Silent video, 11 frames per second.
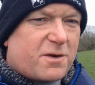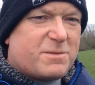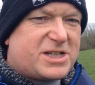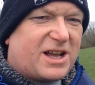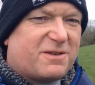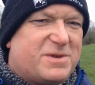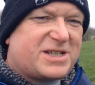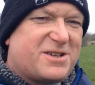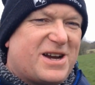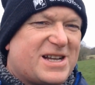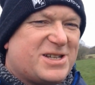from myself,
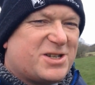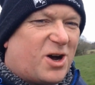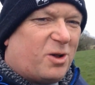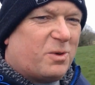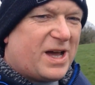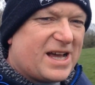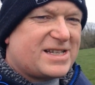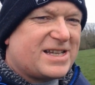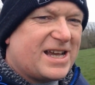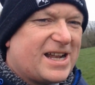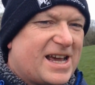Mr. H, as
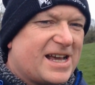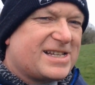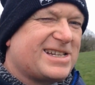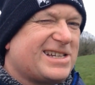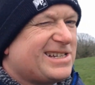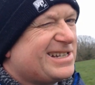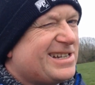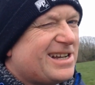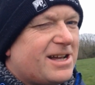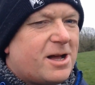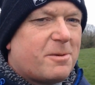always, it is
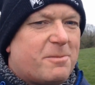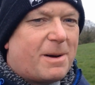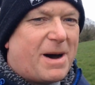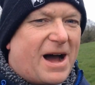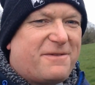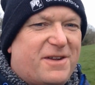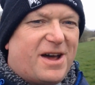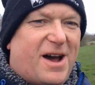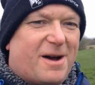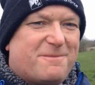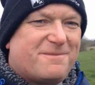bye-bye for
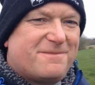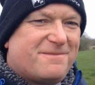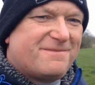now.